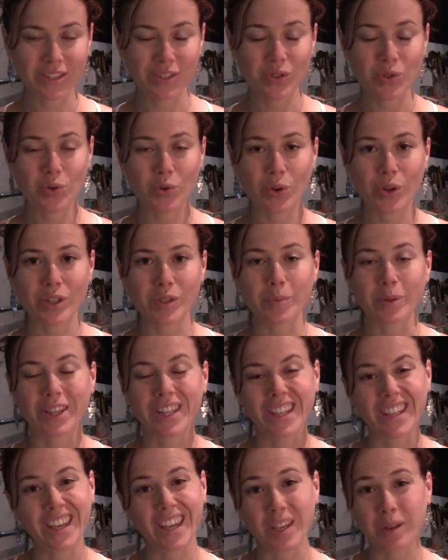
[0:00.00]
in stores, but
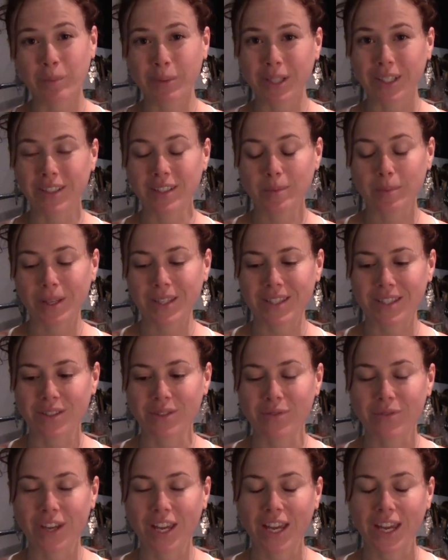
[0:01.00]
they can be
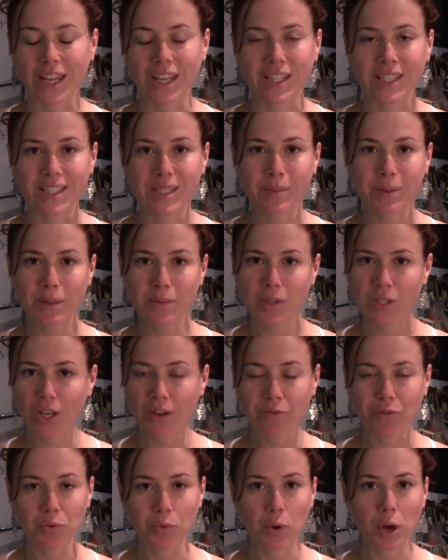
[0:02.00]
expensive and sometimes you
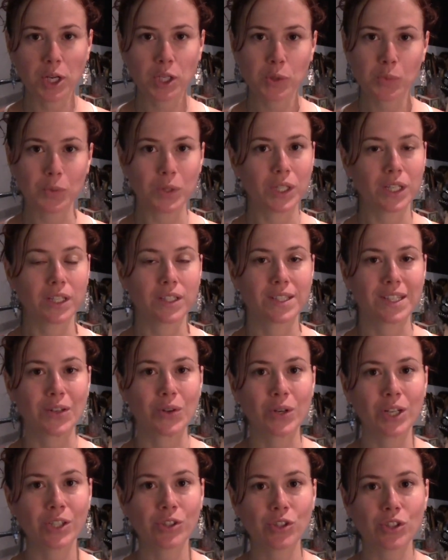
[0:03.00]
have to watch because they
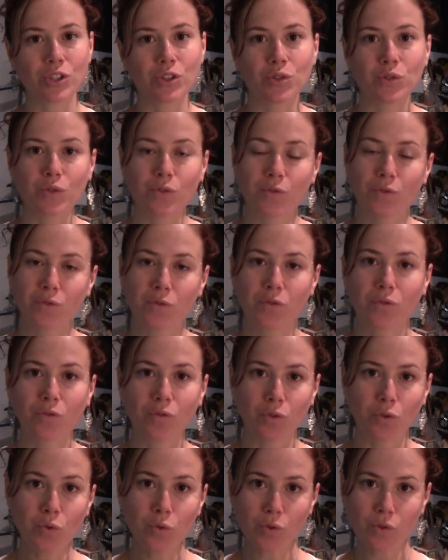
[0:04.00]
don't actually use
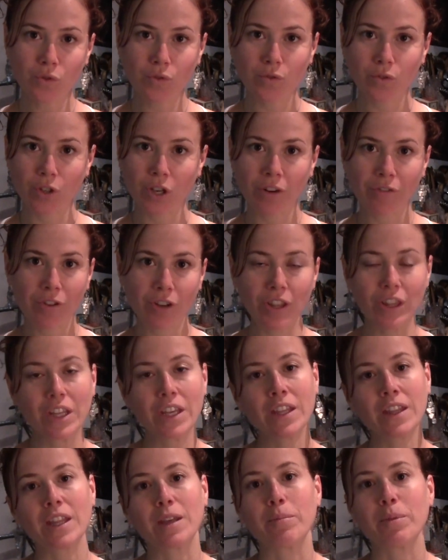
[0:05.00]
fruit for
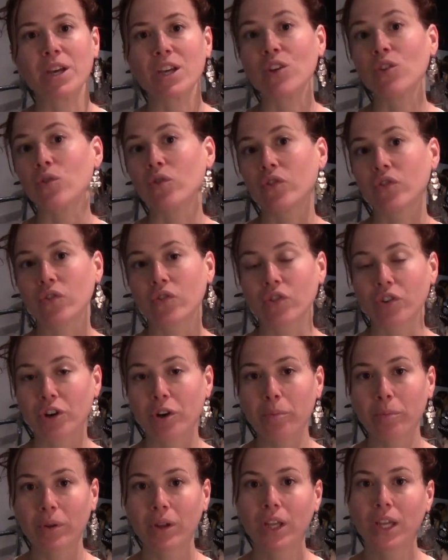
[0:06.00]
everything. They might use a
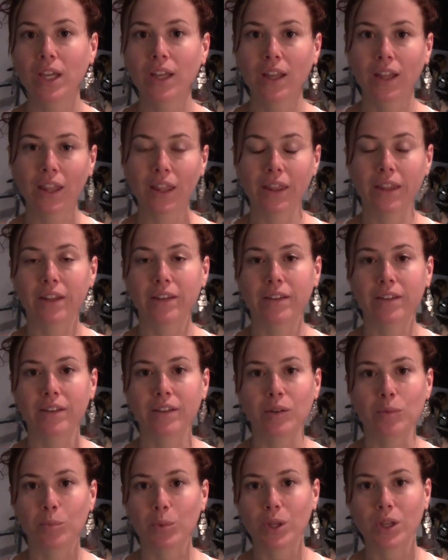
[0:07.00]
syrup that's
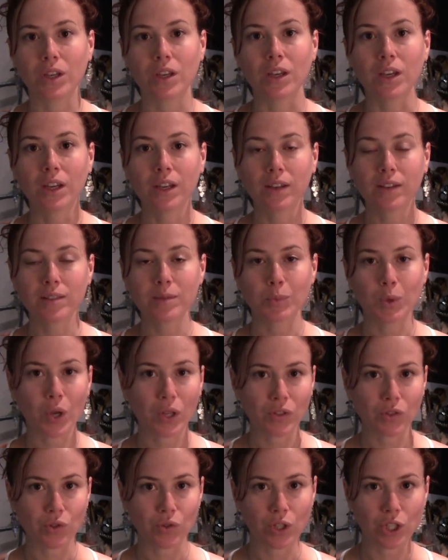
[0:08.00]
going to be some
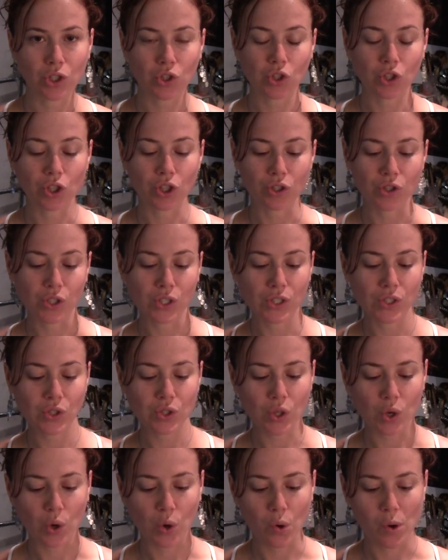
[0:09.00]
concentrated sugars.
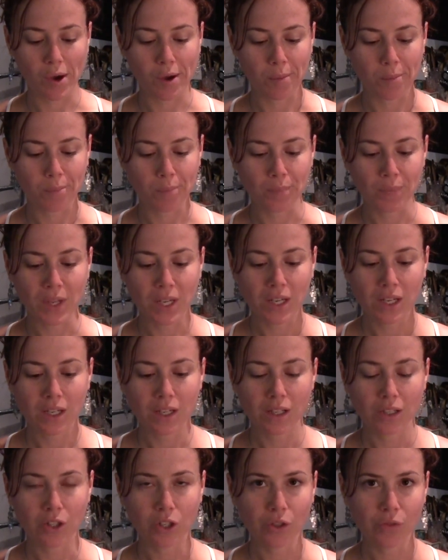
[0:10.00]
So
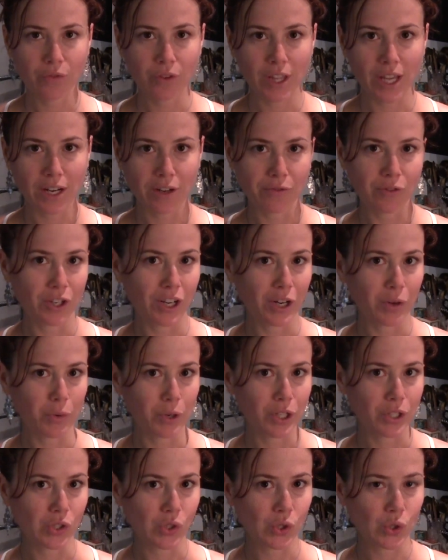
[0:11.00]
look for that if you're getting
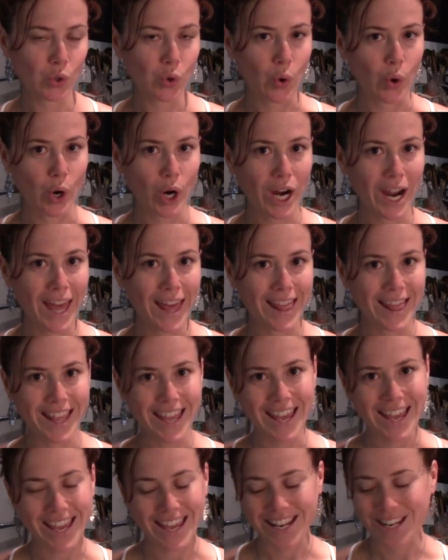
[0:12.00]
one in a store, and
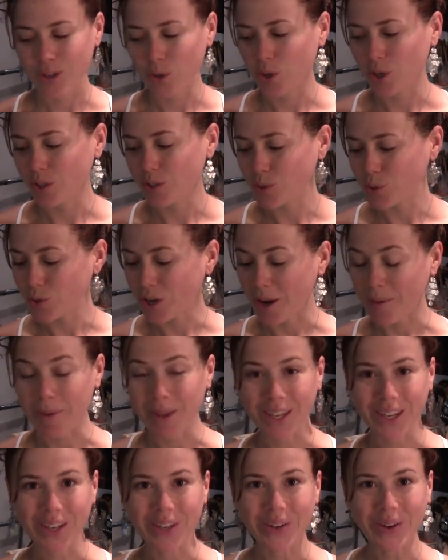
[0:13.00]
then you can also try
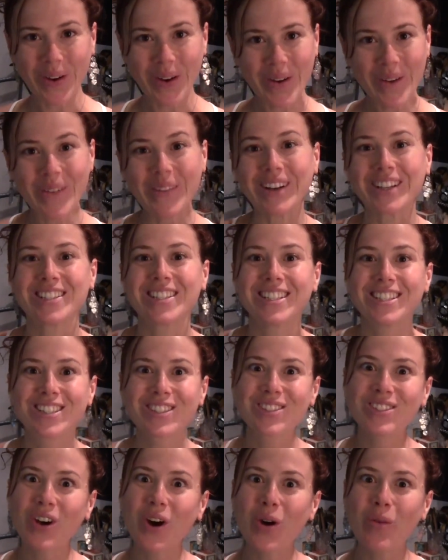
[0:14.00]
making your own because
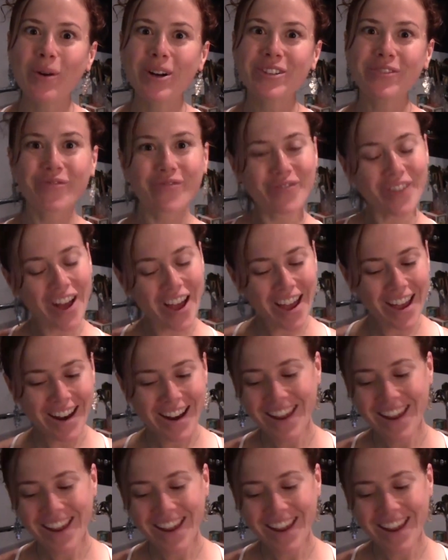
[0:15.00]
it's so much fun.